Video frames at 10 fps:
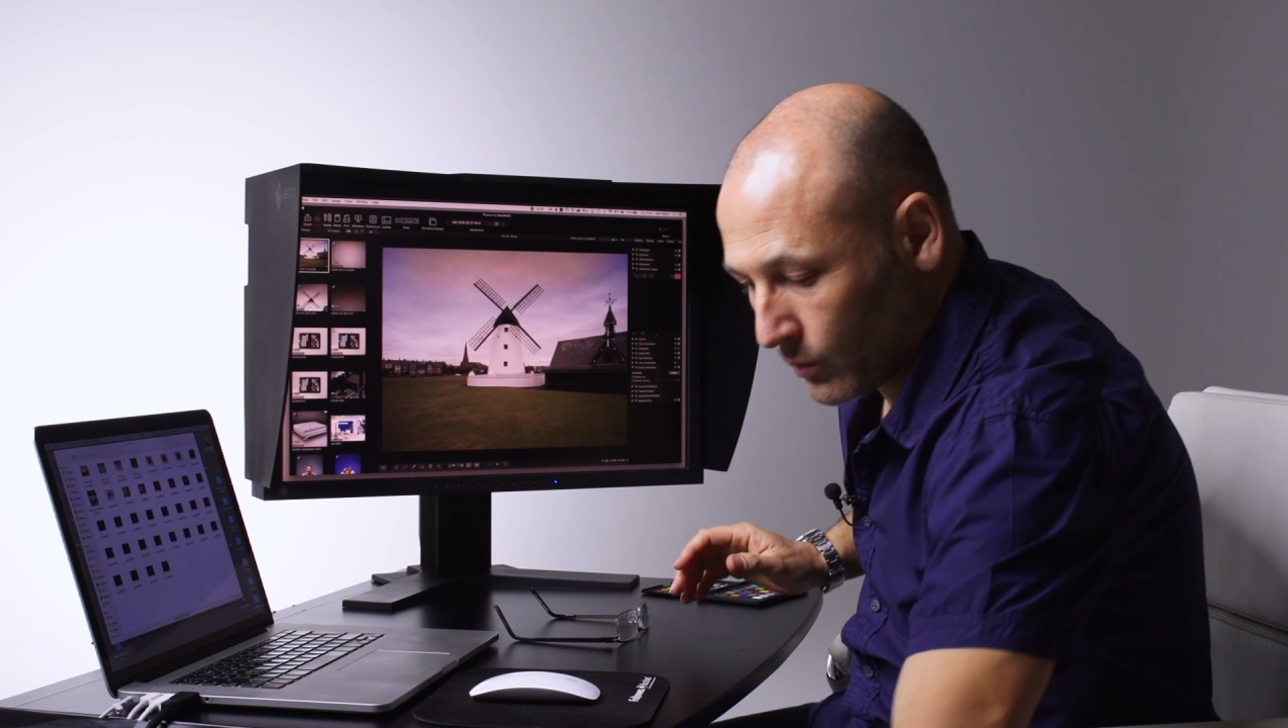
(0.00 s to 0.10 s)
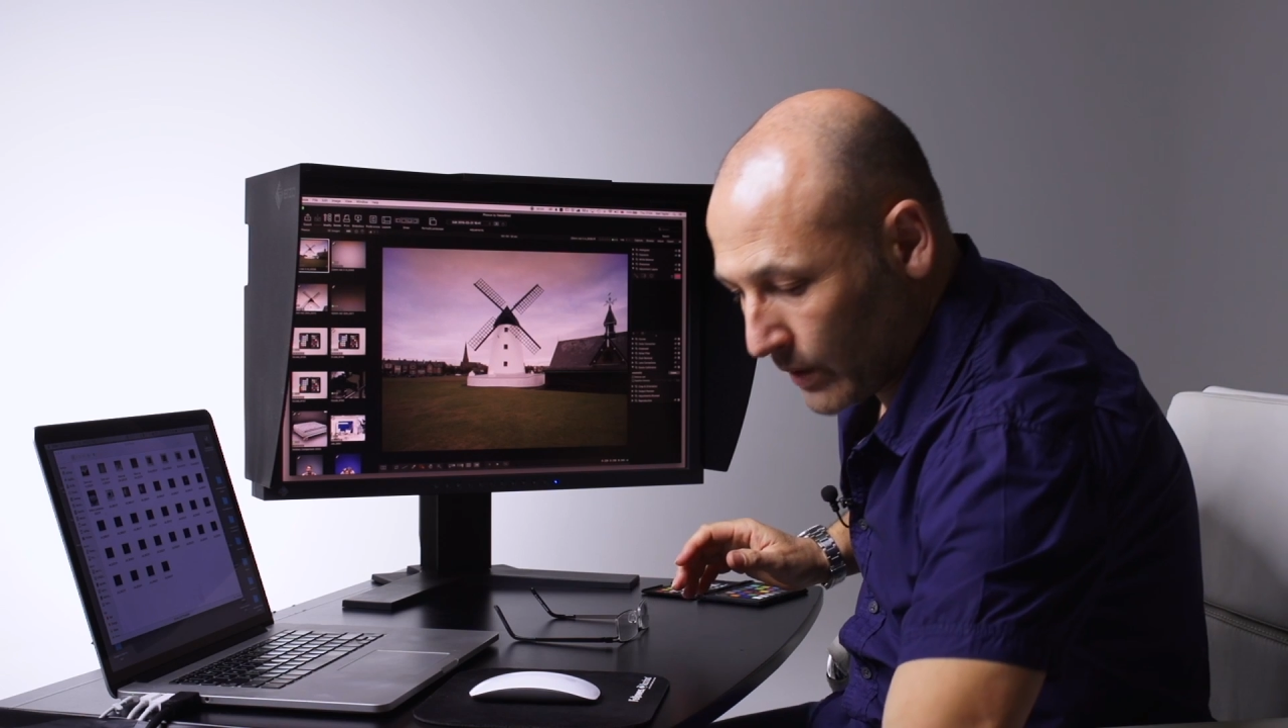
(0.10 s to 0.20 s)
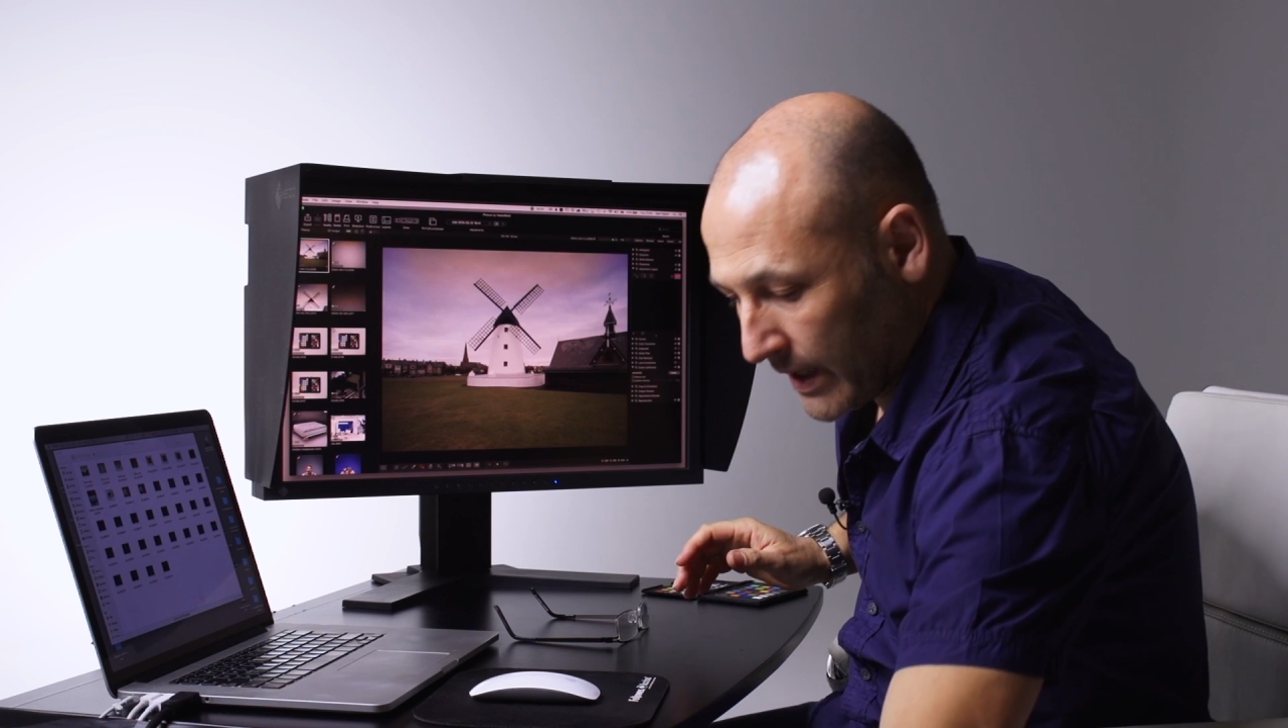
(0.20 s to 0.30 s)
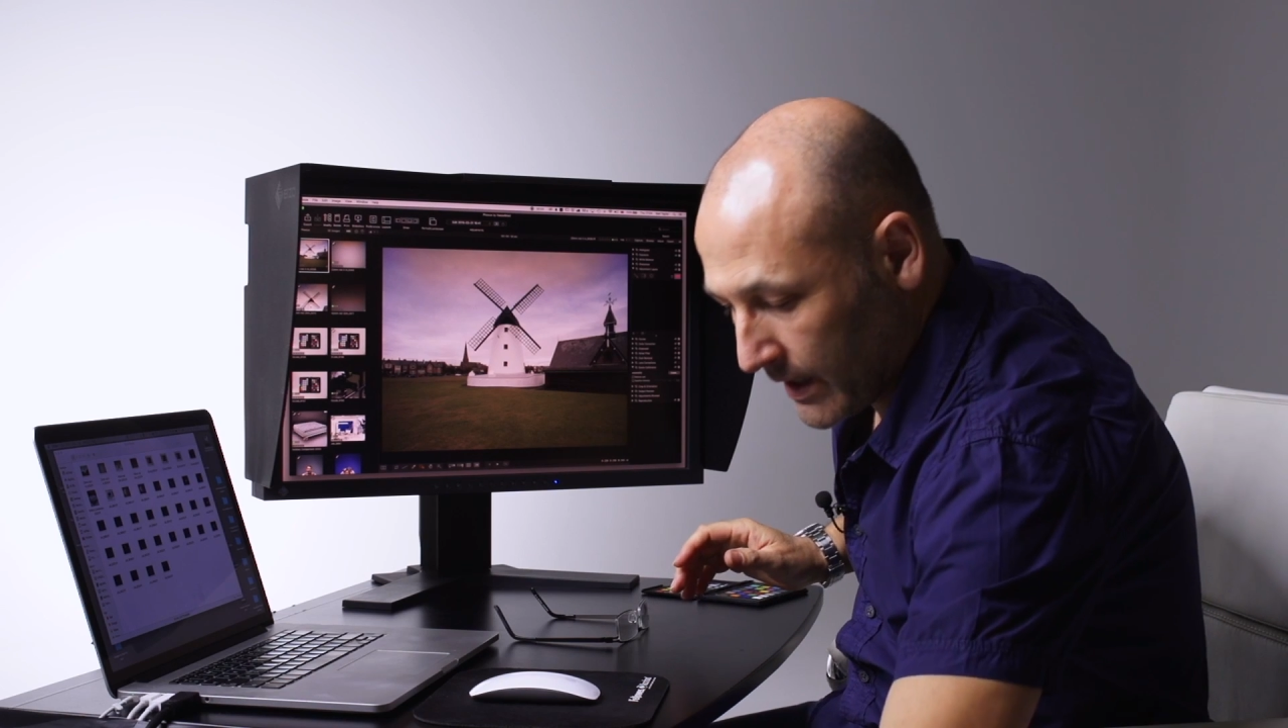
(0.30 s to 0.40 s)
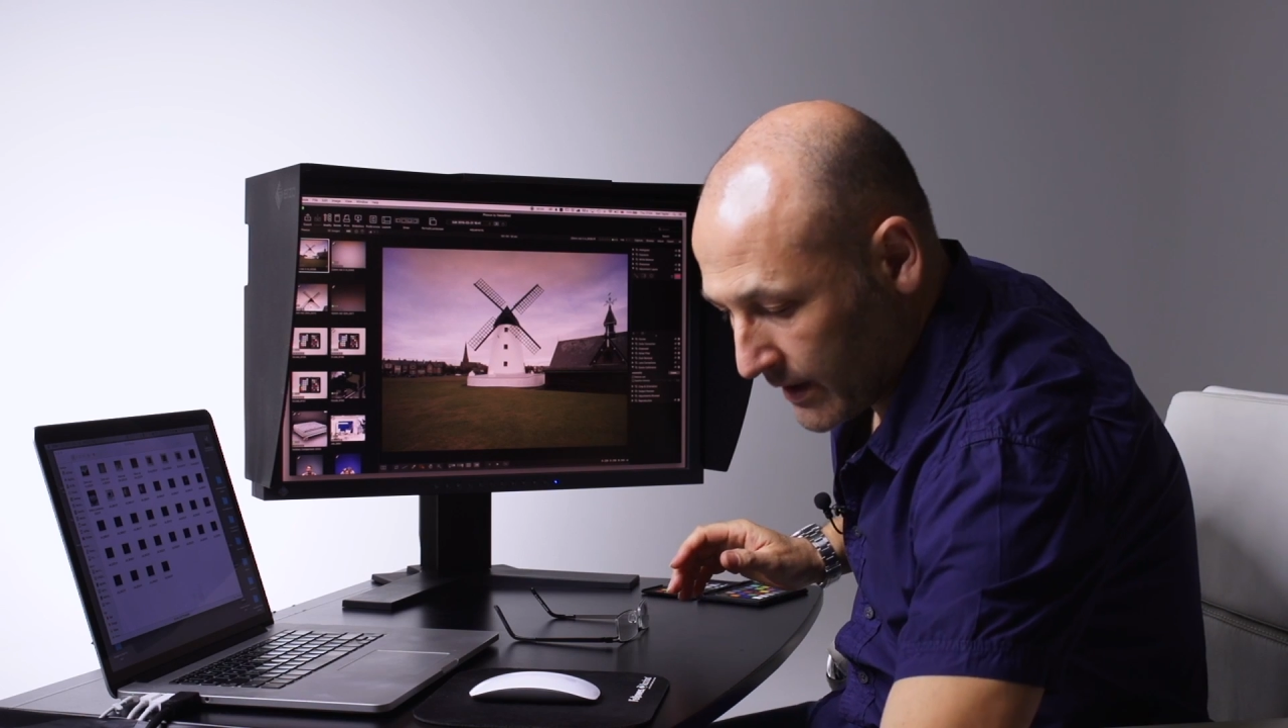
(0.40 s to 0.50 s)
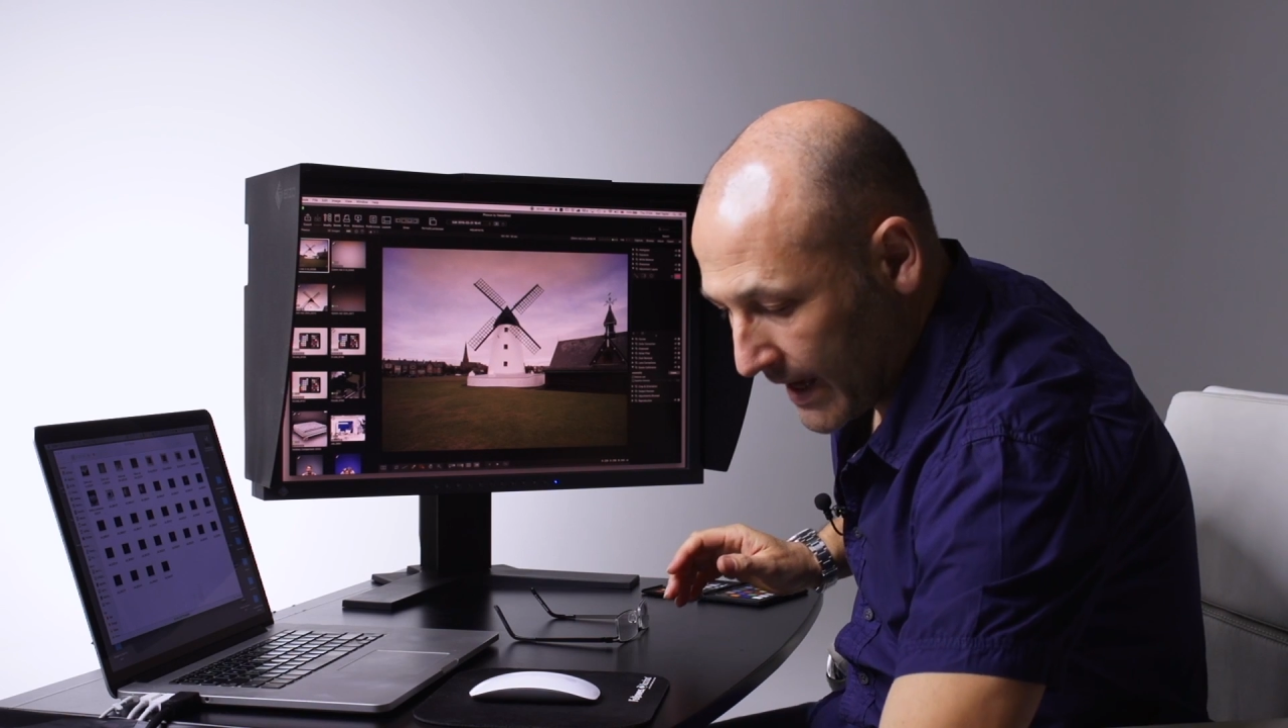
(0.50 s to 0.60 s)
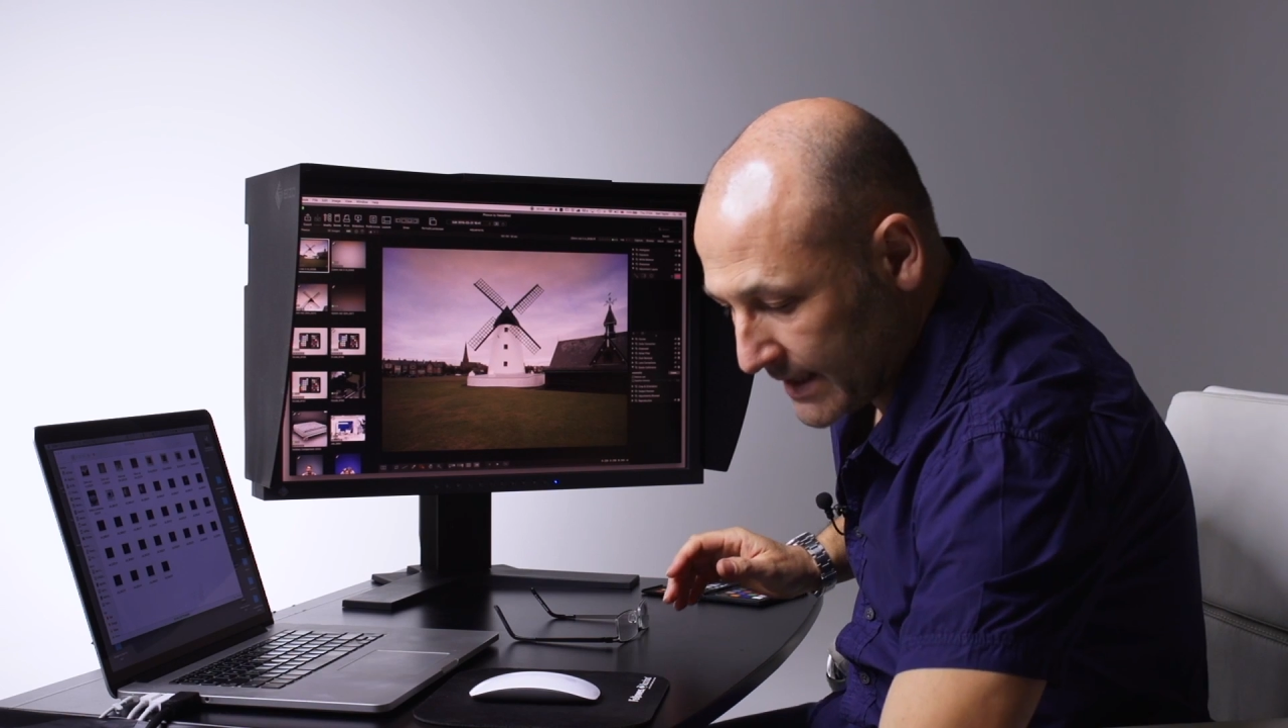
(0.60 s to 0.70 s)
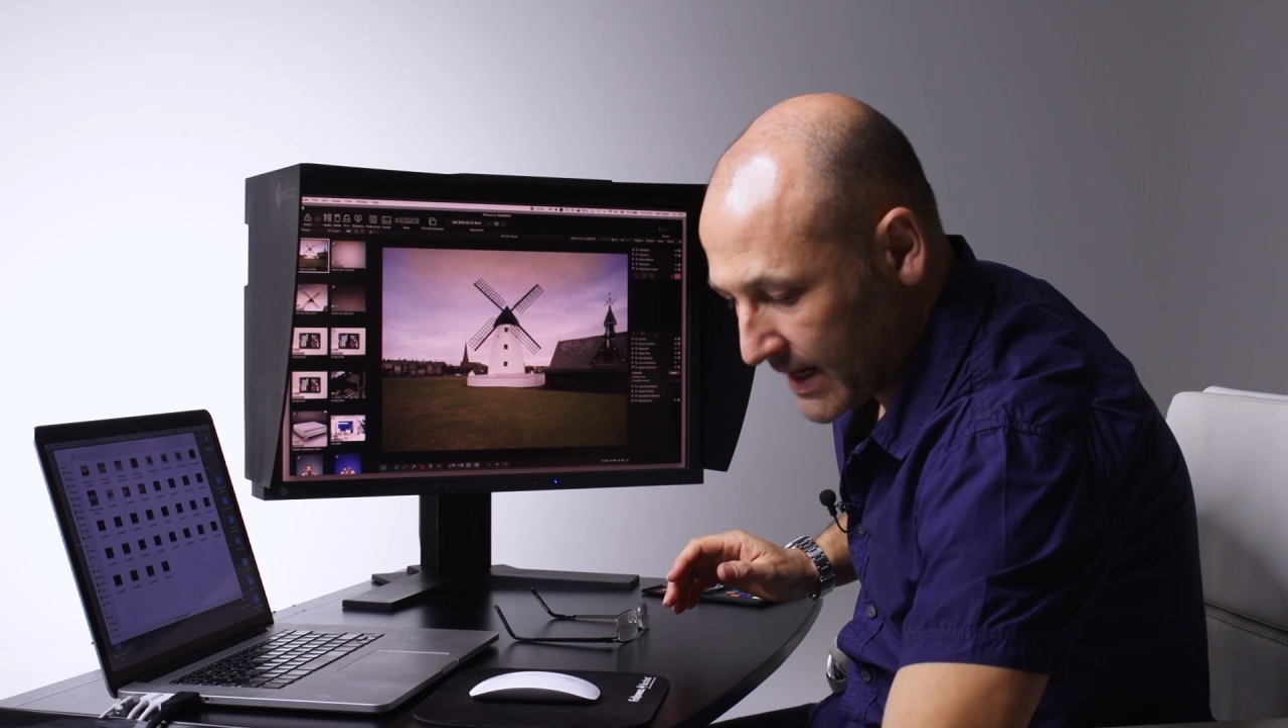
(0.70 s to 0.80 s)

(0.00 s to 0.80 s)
with a